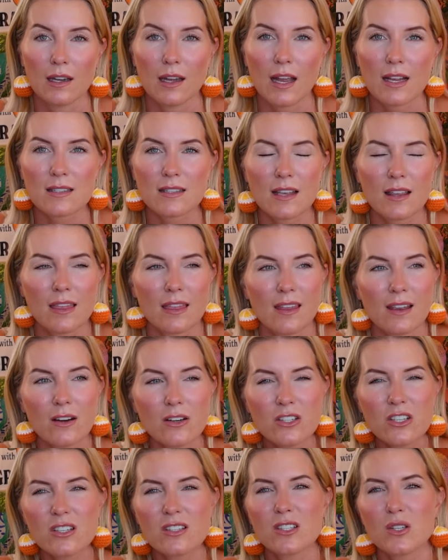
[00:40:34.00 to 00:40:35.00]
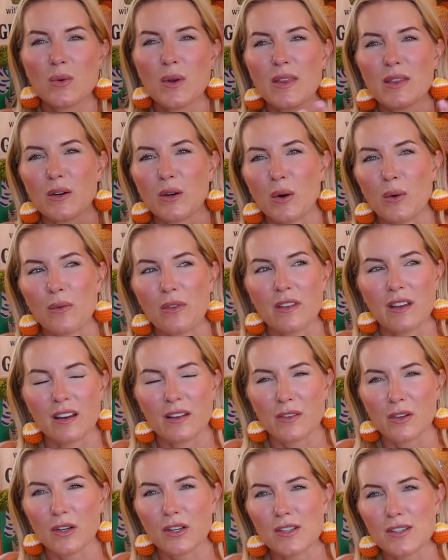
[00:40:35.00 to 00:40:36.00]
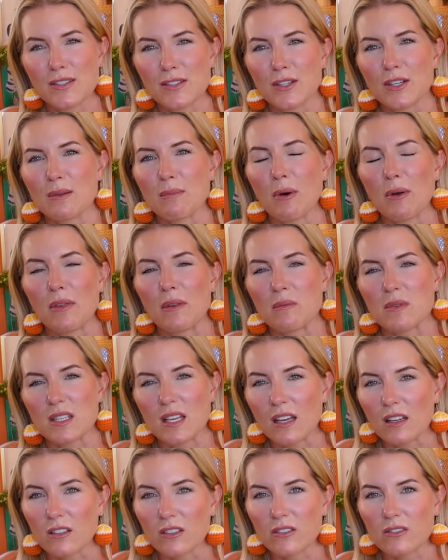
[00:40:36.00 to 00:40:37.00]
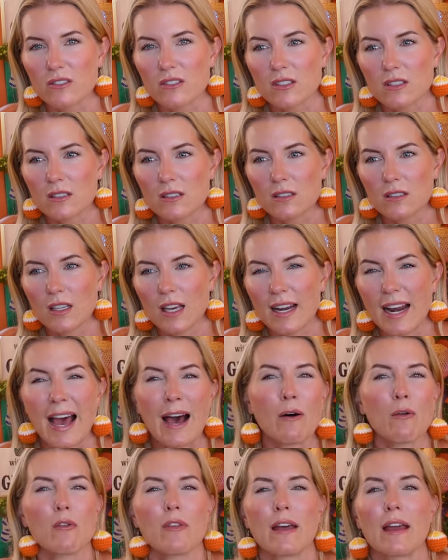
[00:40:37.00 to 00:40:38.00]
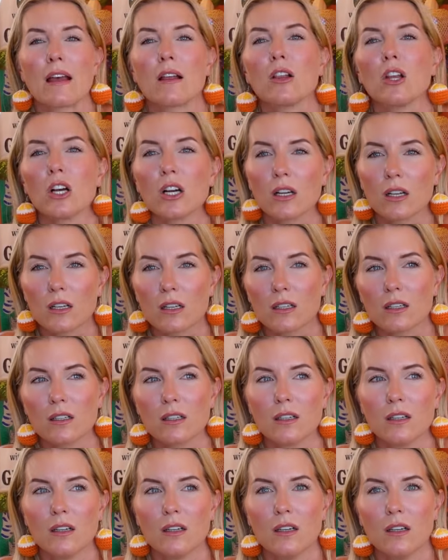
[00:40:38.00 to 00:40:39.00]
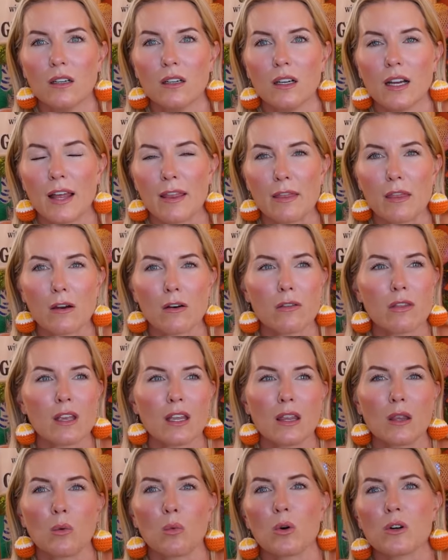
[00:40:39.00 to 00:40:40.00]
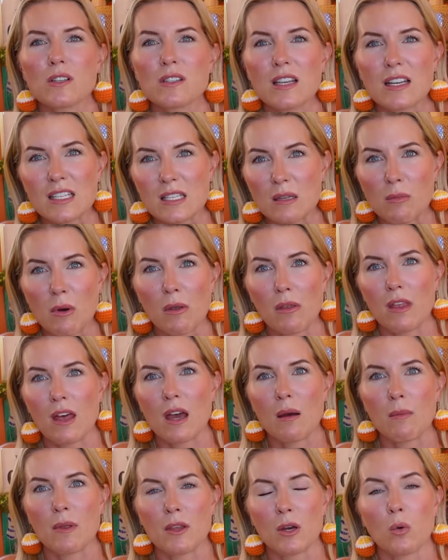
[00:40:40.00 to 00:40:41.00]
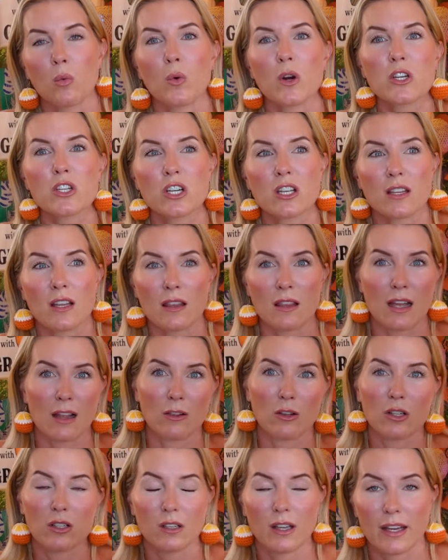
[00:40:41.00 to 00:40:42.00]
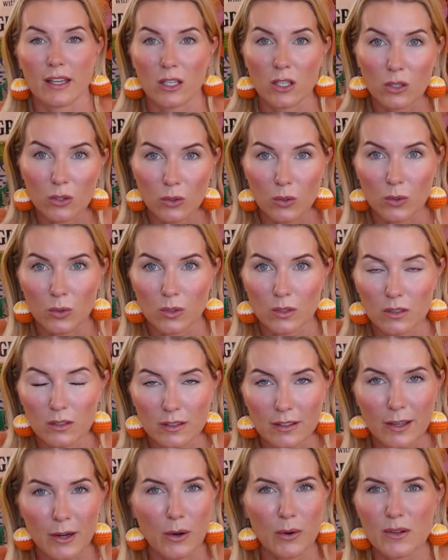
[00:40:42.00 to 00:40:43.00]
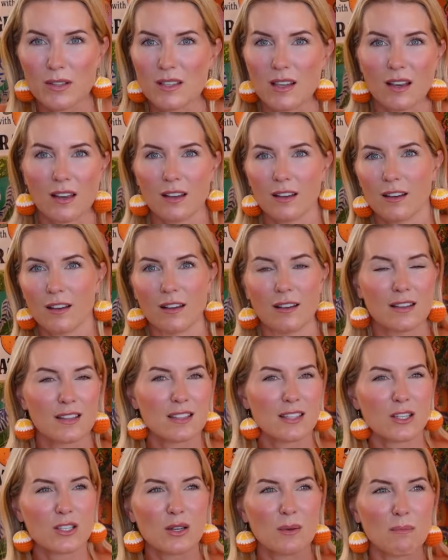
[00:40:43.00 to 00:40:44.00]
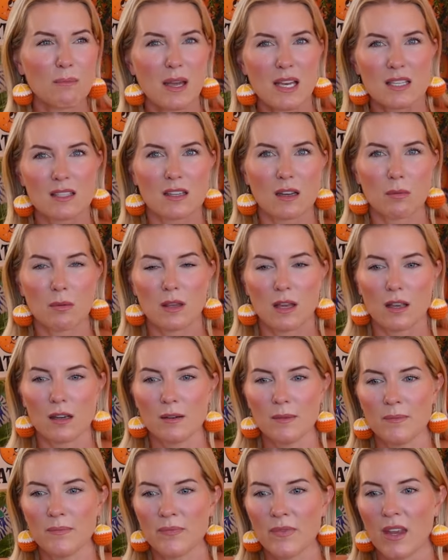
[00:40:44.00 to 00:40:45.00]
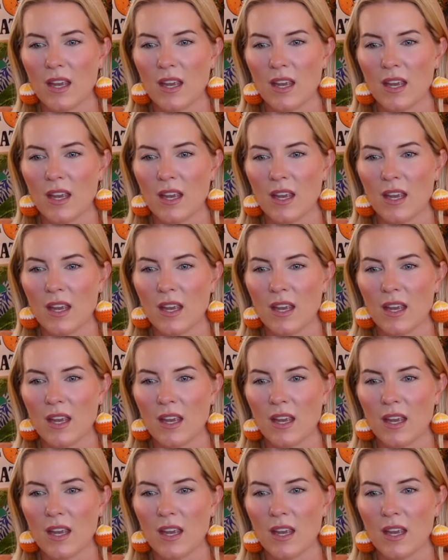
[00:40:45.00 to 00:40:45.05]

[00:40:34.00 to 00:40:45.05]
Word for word: It's like they're just doing their own thing and they're concerned about themselves and how they look. And they're thinking the worst things about them and they're wishing that they look like you. You know, it's like such a messed up thing.